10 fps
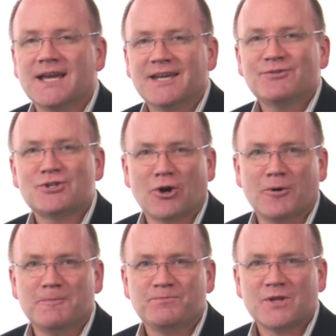If
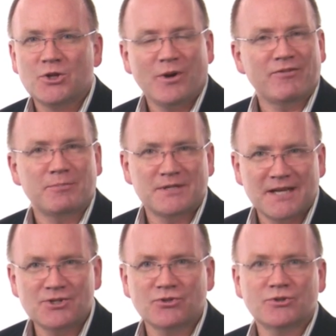so, you have the
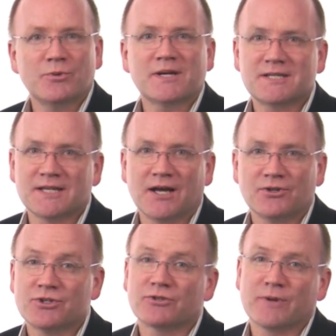potential to
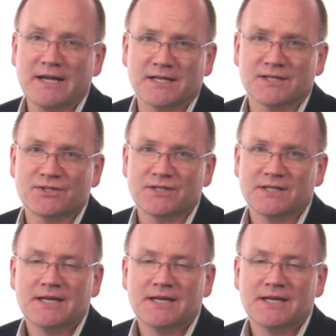excel to greatness